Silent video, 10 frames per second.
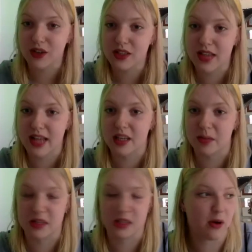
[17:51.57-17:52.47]
setup,
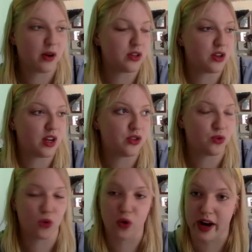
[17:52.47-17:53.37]
I suppose, a
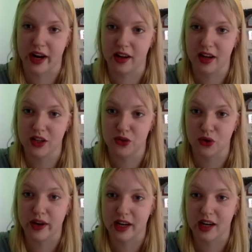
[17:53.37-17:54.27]
drawing
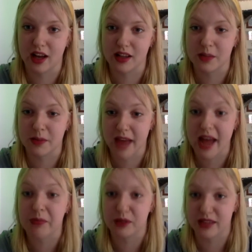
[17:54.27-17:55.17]
class to be
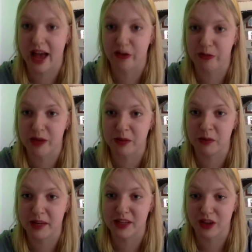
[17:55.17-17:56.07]
able to have people
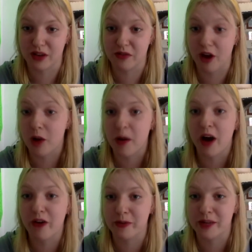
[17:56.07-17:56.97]
be so far
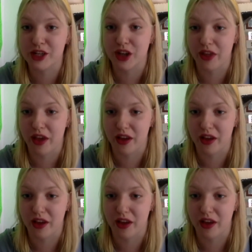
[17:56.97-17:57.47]
apart from each other.